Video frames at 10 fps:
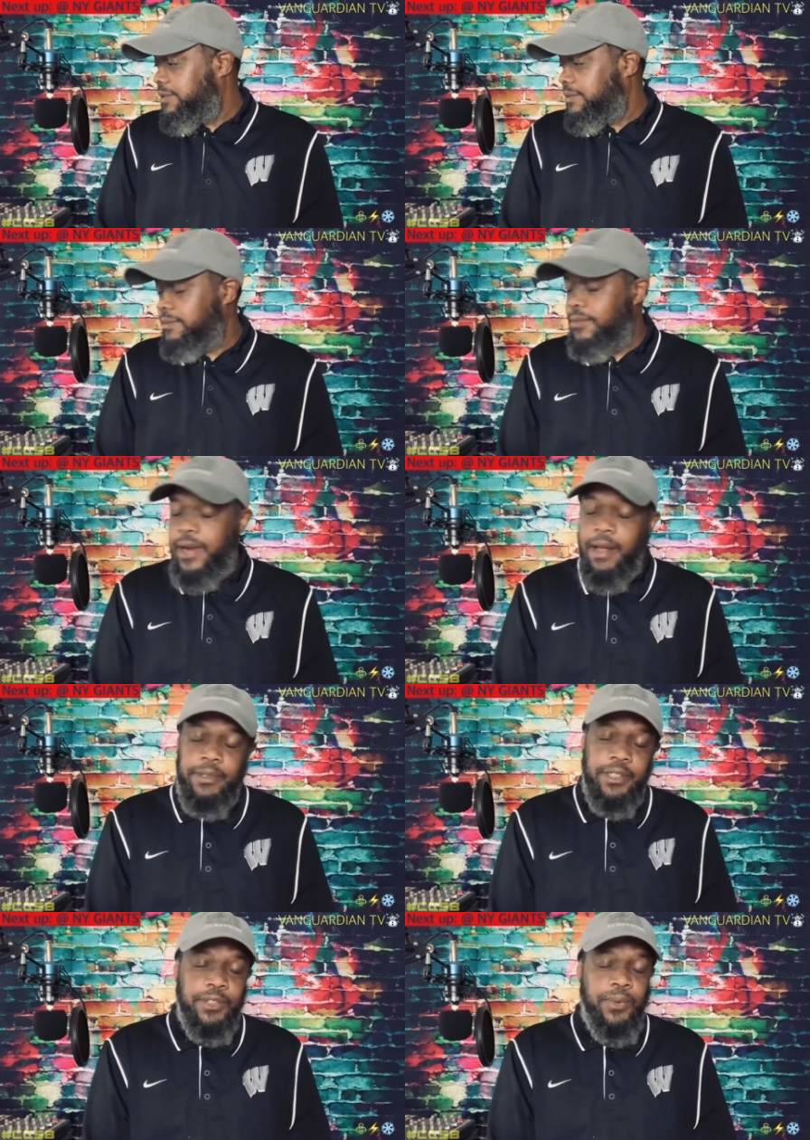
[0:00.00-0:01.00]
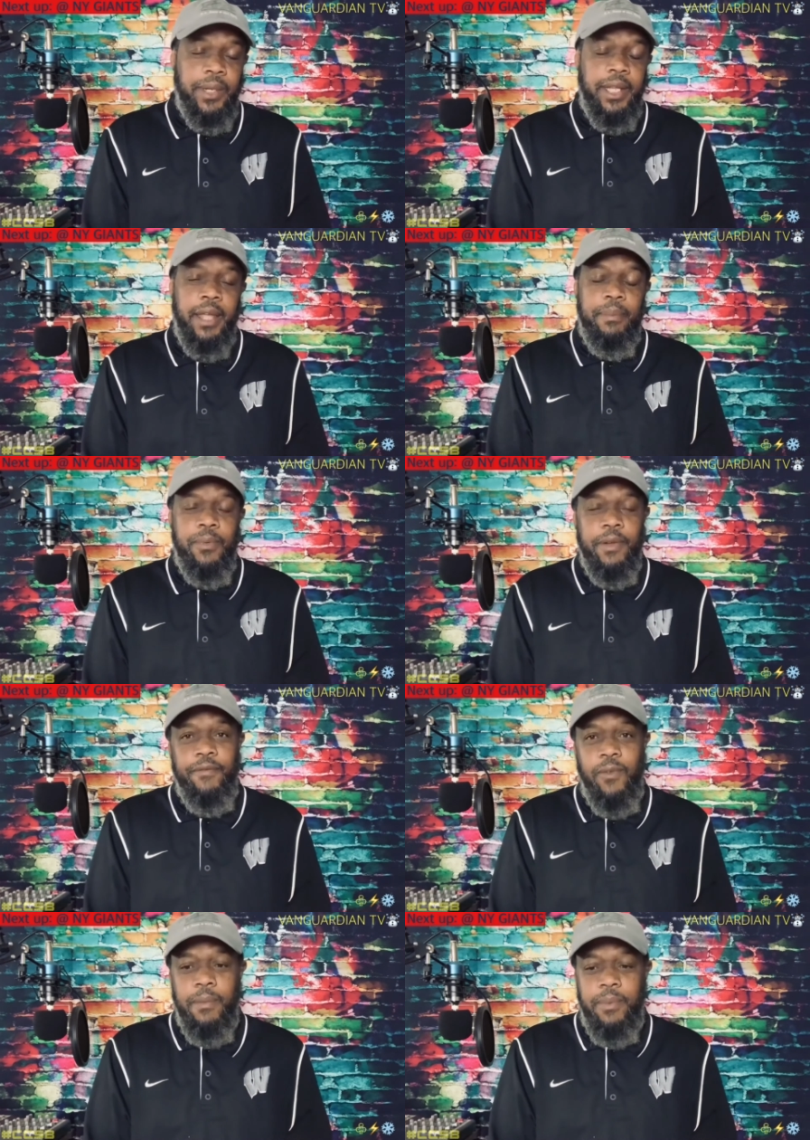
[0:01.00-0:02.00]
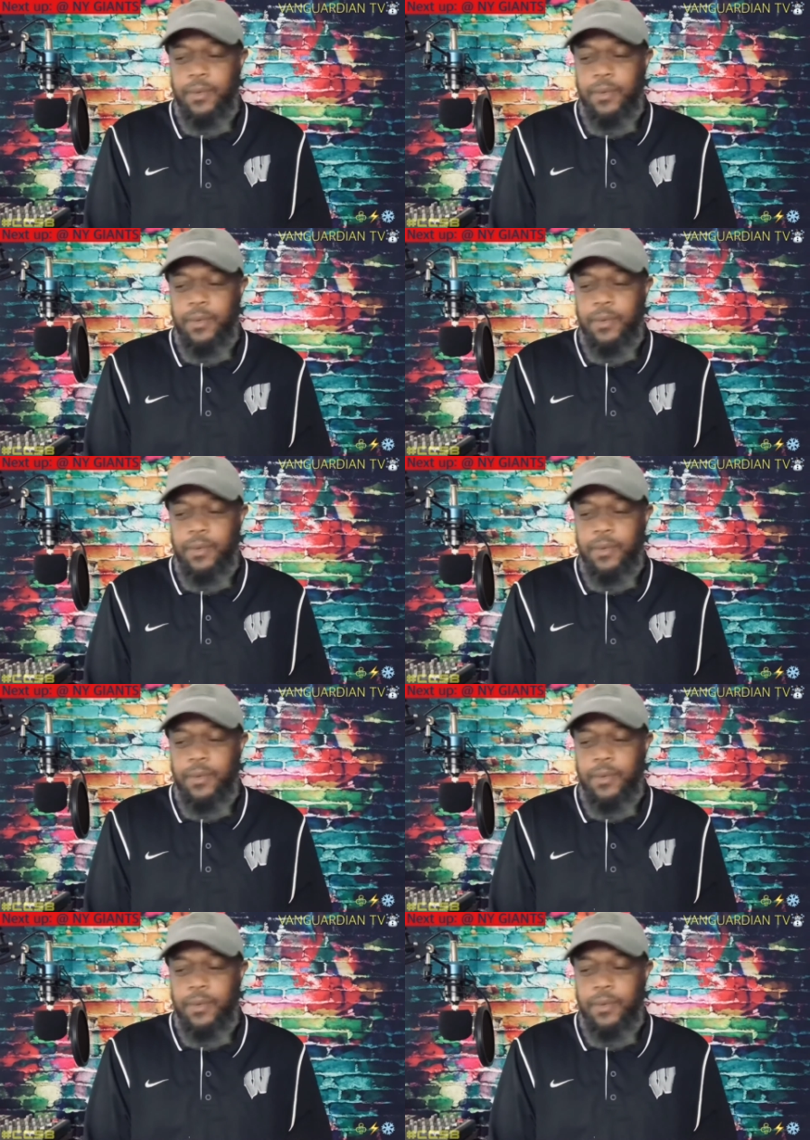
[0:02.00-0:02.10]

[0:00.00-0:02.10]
we're averaging 28.4 points